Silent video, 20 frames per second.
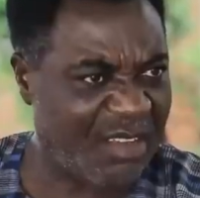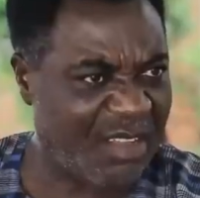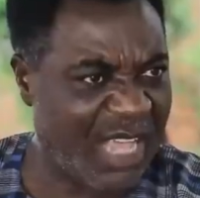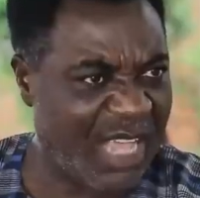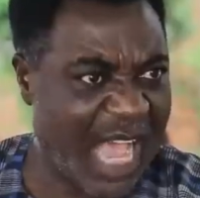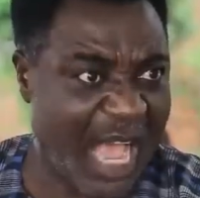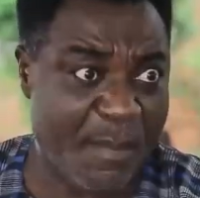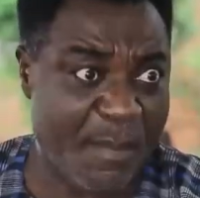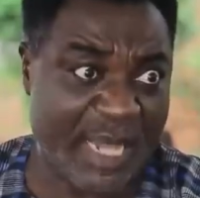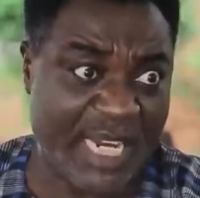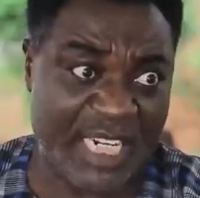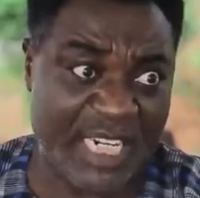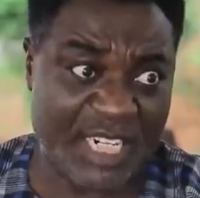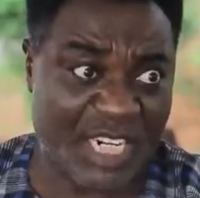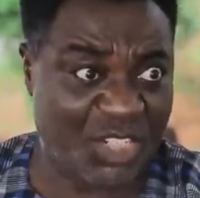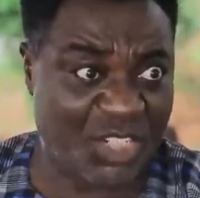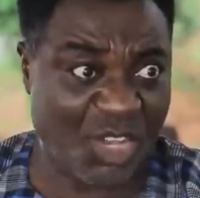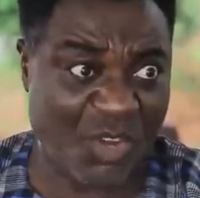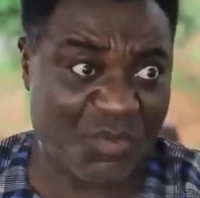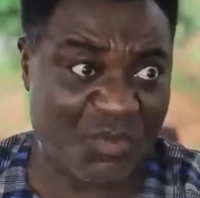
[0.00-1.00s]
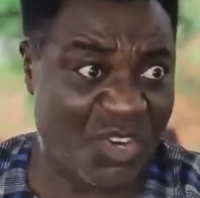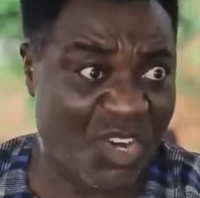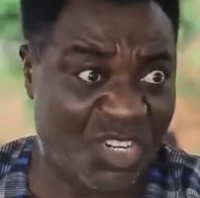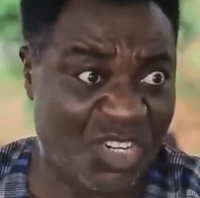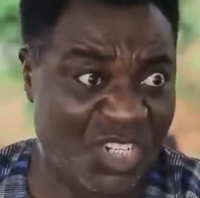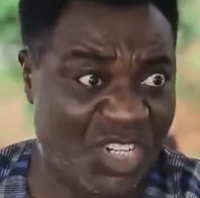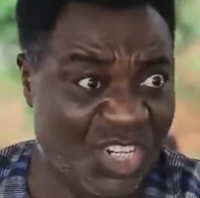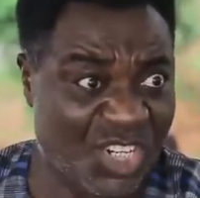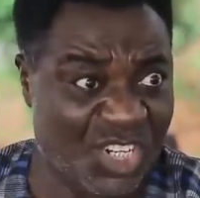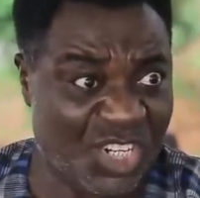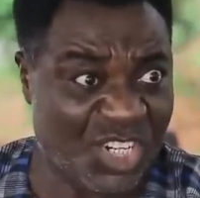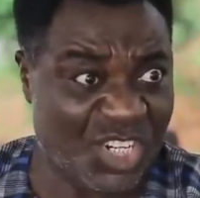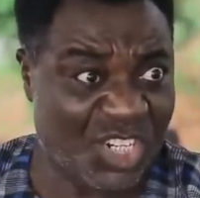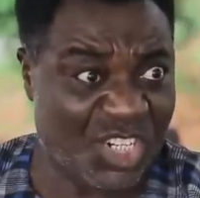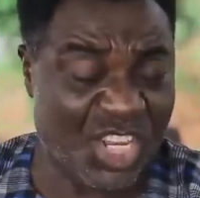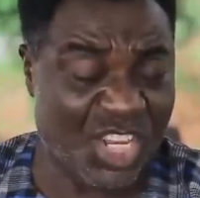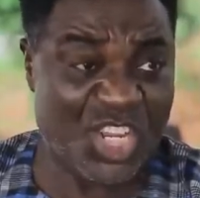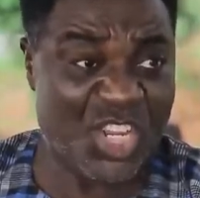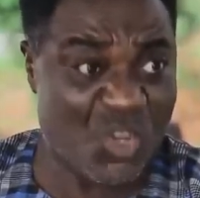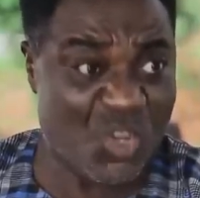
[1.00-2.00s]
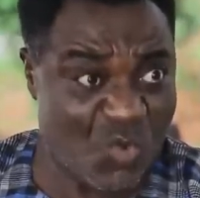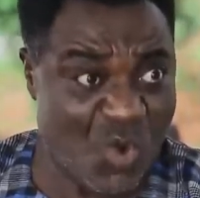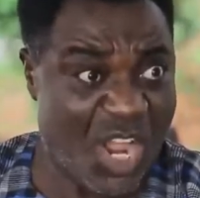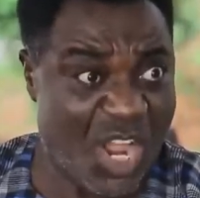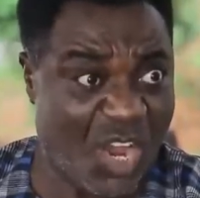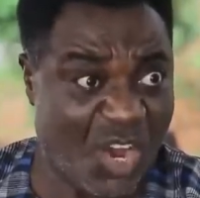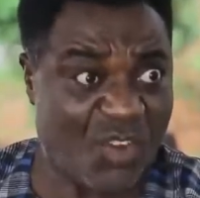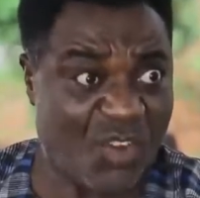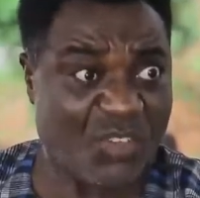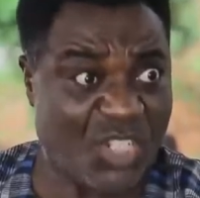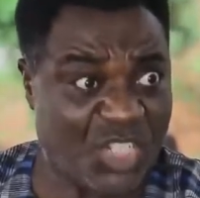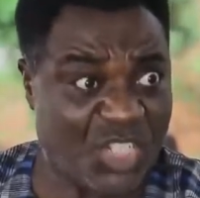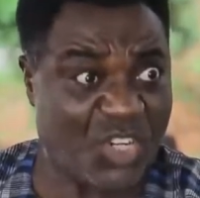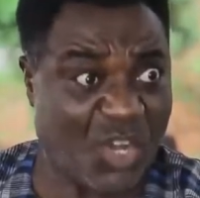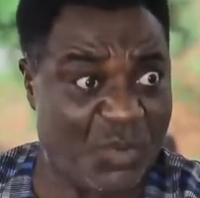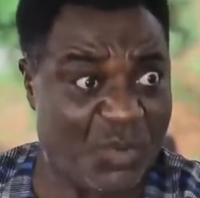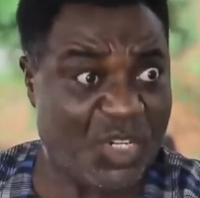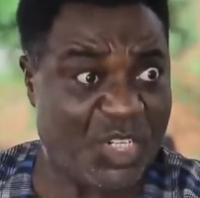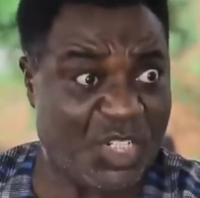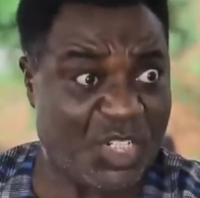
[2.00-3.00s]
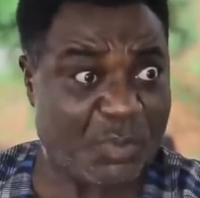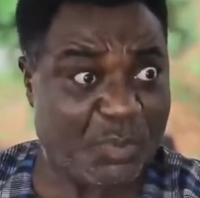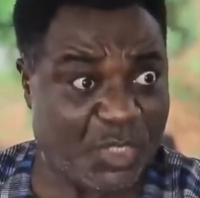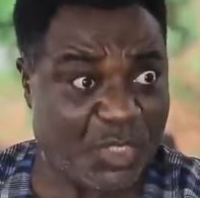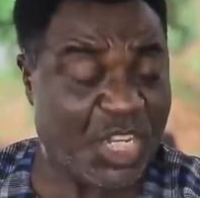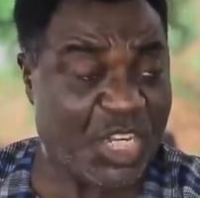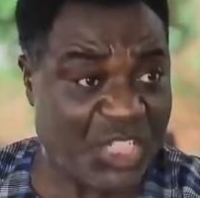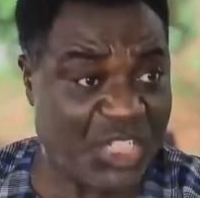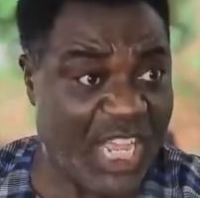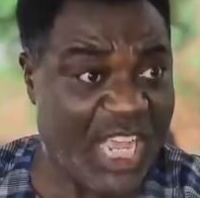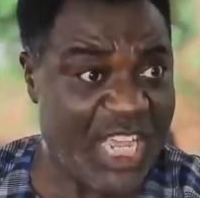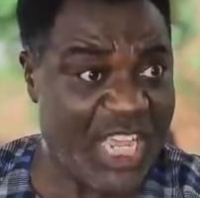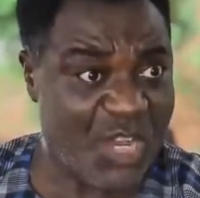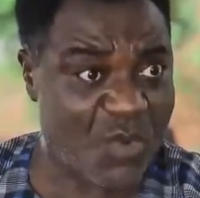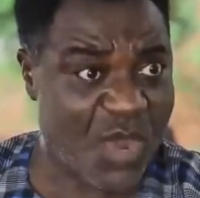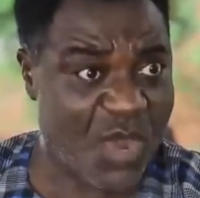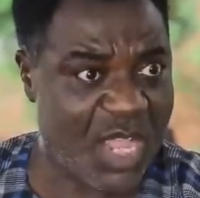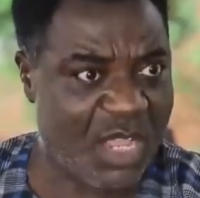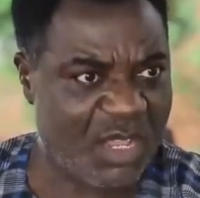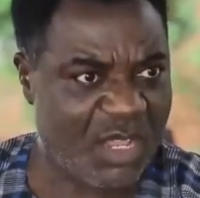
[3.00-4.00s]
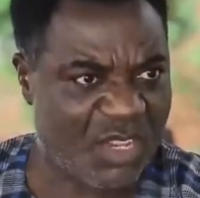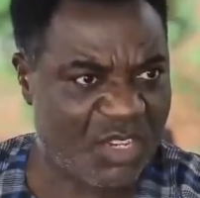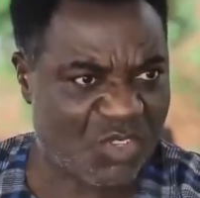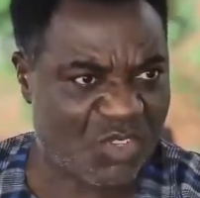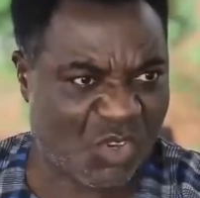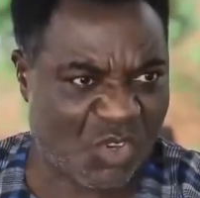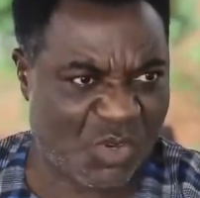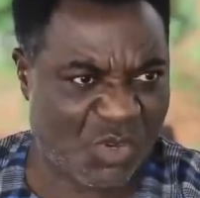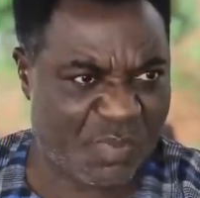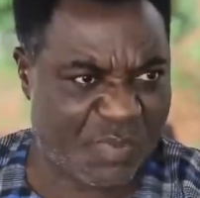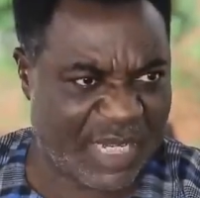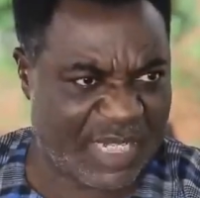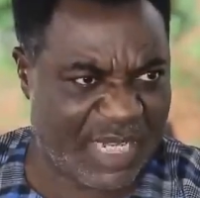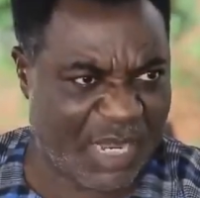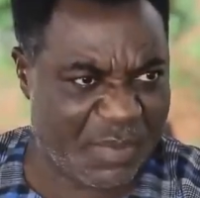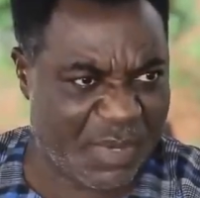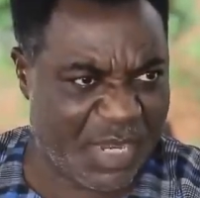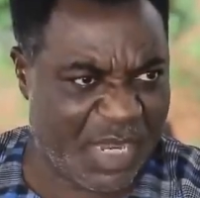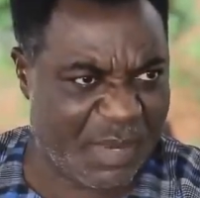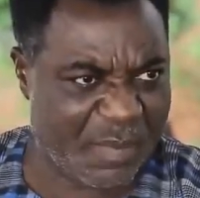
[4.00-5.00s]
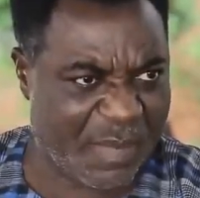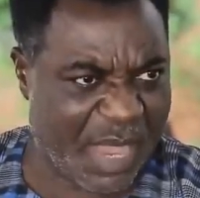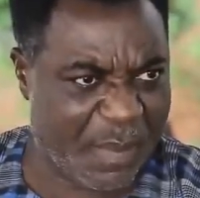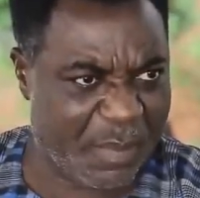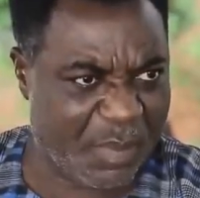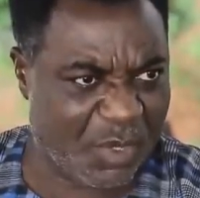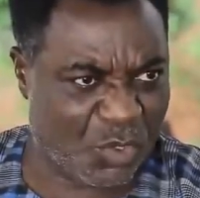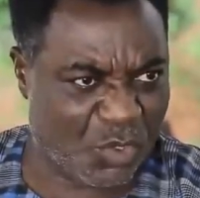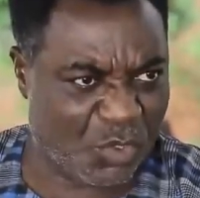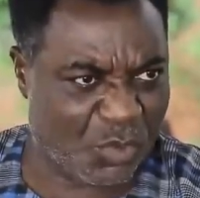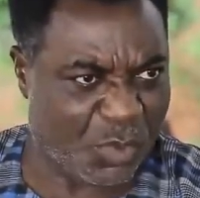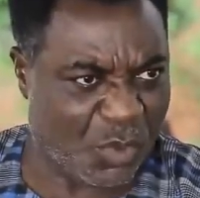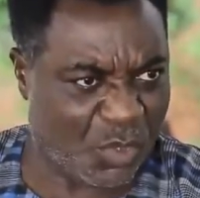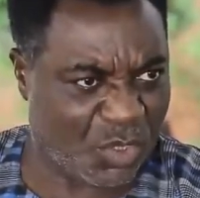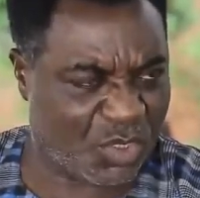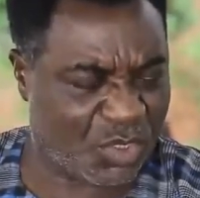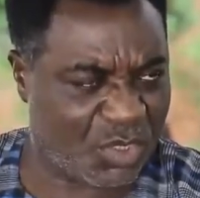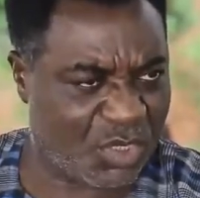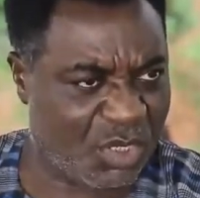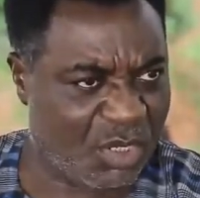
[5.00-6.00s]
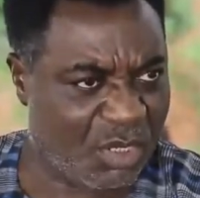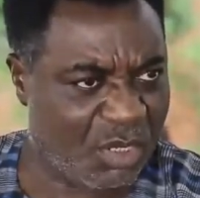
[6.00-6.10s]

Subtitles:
And by the grace of God, the Igwe of this community. Potential Igwe. So you better be in my good books.